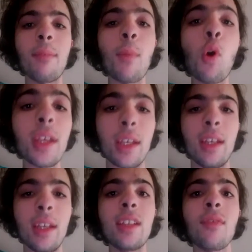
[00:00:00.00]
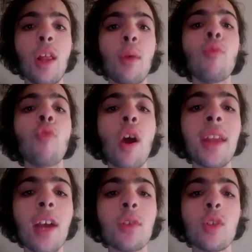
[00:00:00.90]
hoodie is available right
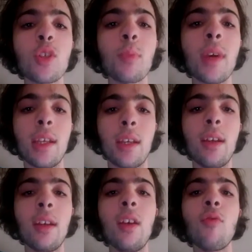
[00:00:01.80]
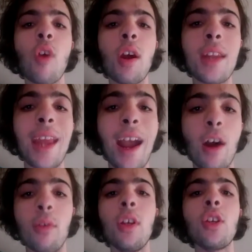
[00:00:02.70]
now as we speak, right now.